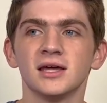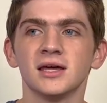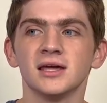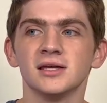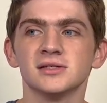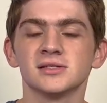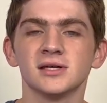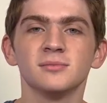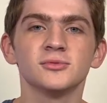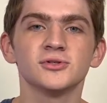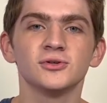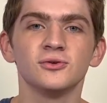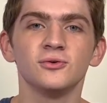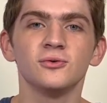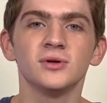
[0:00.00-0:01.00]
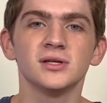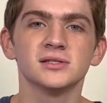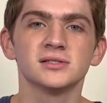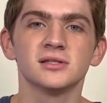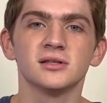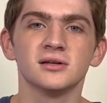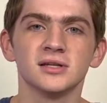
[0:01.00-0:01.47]
is M2
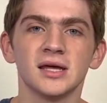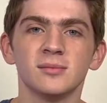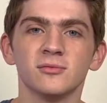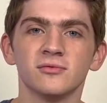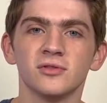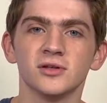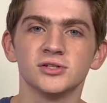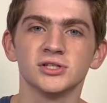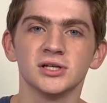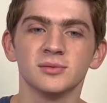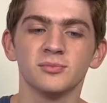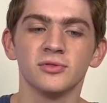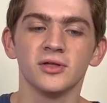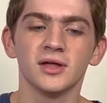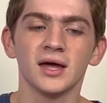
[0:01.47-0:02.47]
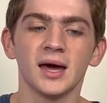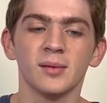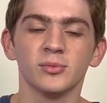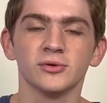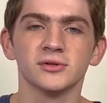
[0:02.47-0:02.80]
is the name of the chip that Apple